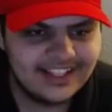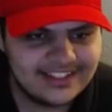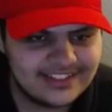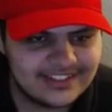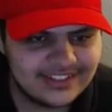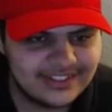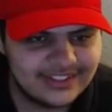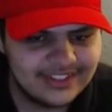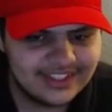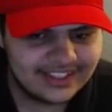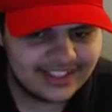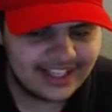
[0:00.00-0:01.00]
And so
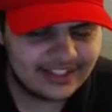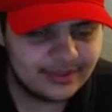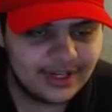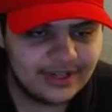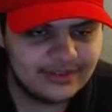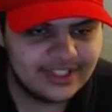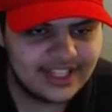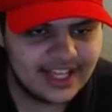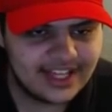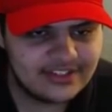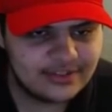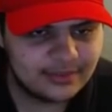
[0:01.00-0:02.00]
that's why I really
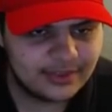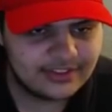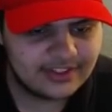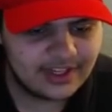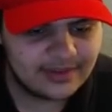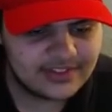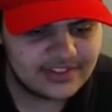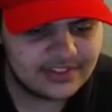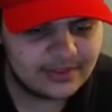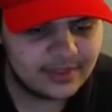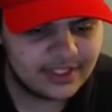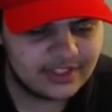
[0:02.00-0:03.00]
hate Jamarl Thomas. He's
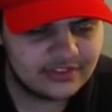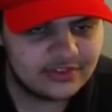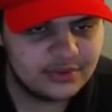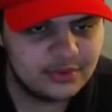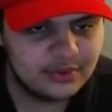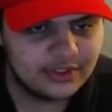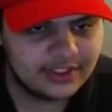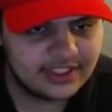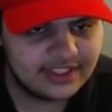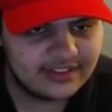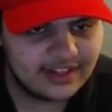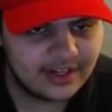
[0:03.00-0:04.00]
the biggest tool on
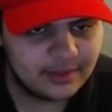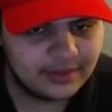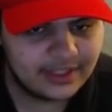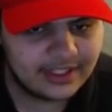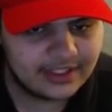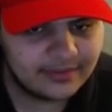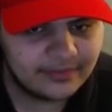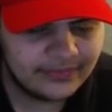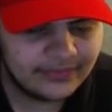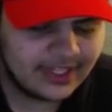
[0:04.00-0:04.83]
the entire planet.